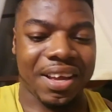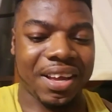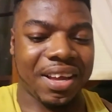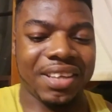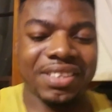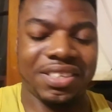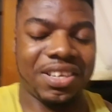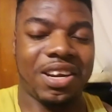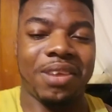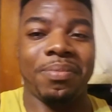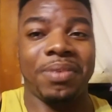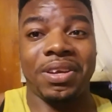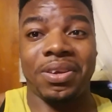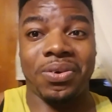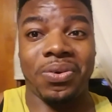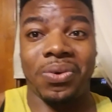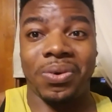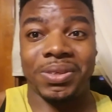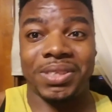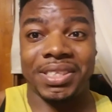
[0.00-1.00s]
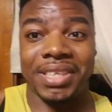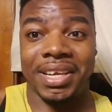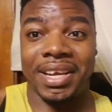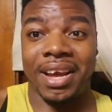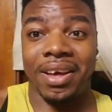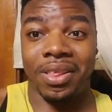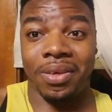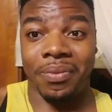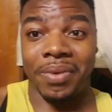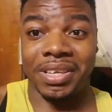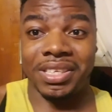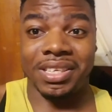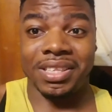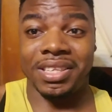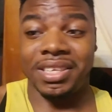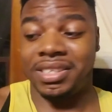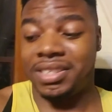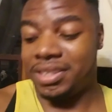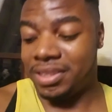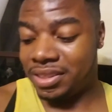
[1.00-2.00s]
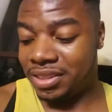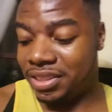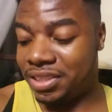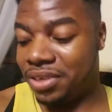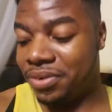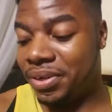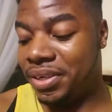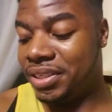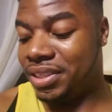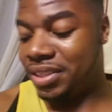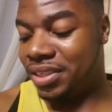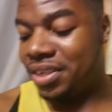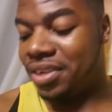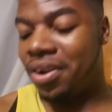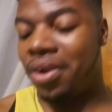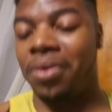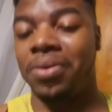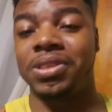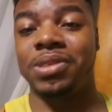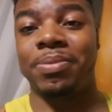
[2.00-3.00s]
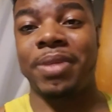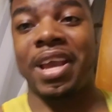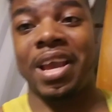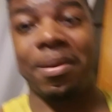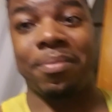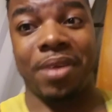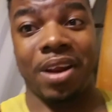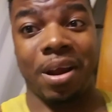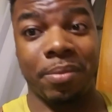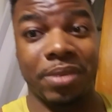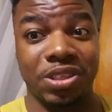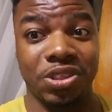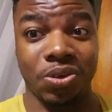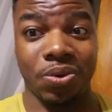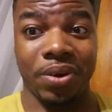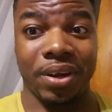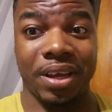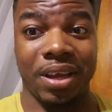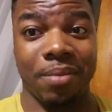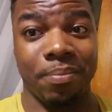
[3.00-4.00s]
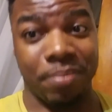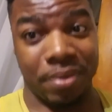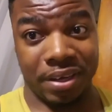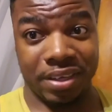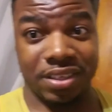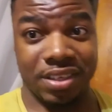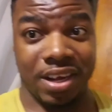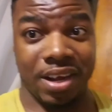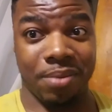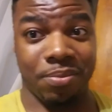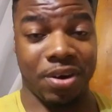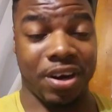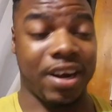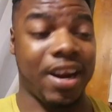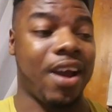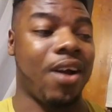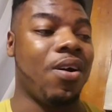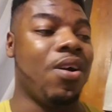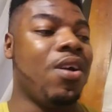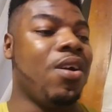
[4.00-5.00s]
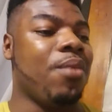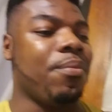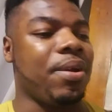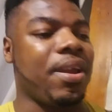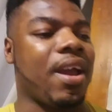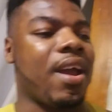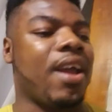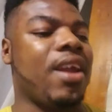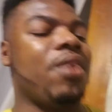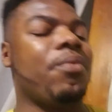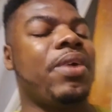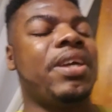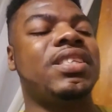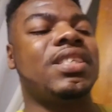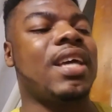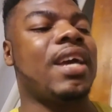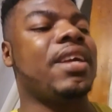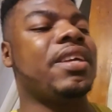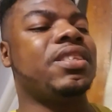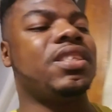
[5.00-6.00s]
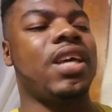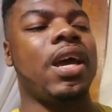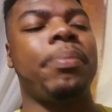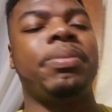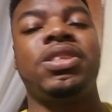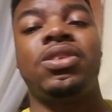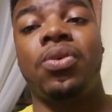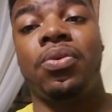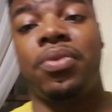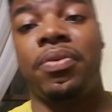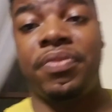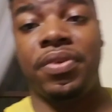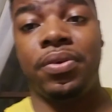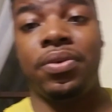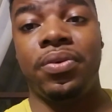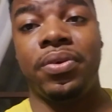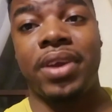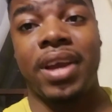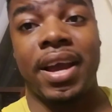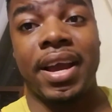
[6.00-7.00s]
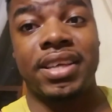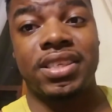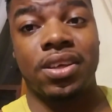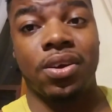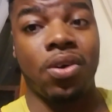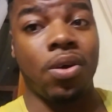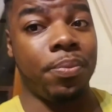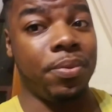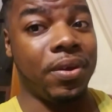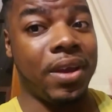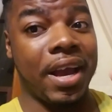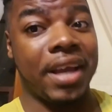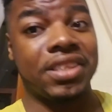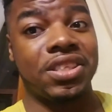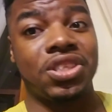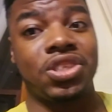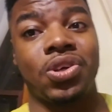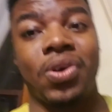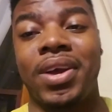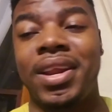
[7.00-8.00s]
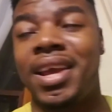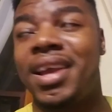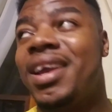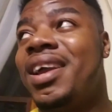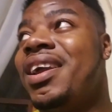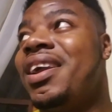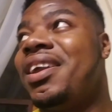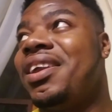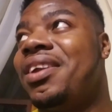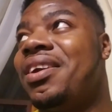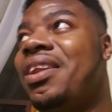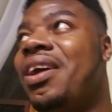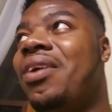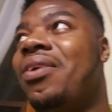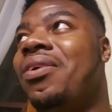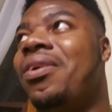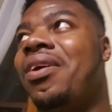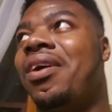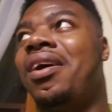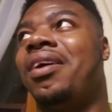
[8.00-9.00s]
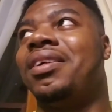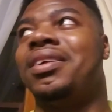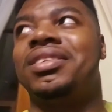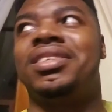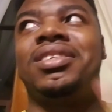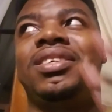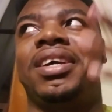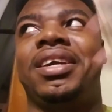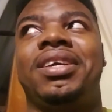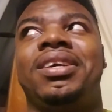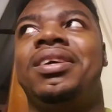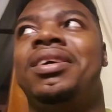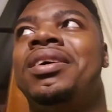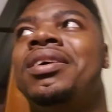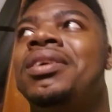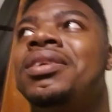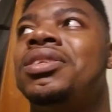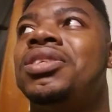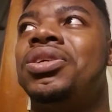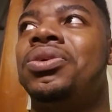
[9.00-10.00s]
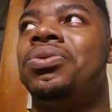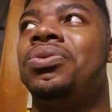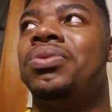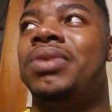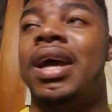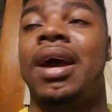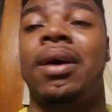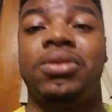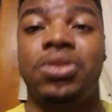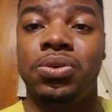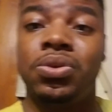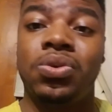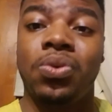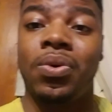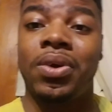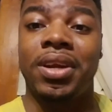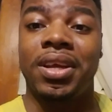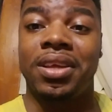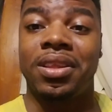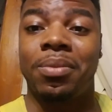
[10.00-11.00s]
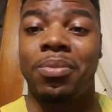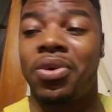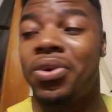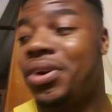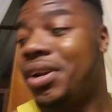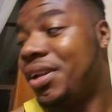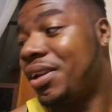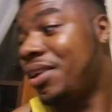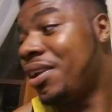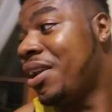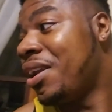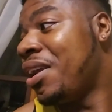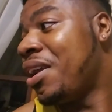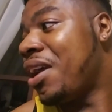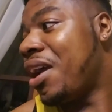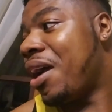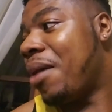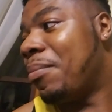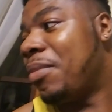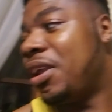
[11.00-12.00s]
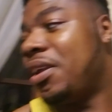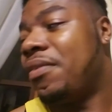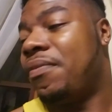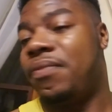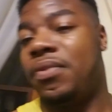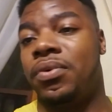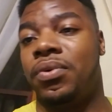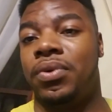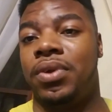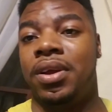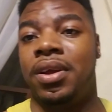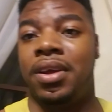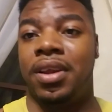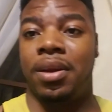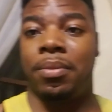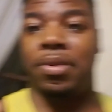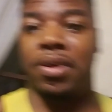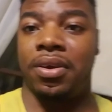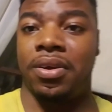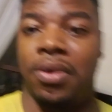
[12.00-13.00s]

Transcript: it's going to be cool seeing how the rest of this series goes, man. But I'm enjoying it big time right now. But, yeah, anyways, that is the episode review, you guys. I hope you guys enjoyed it. It's, like, 2:20 in the morning. I made food, and I'm going to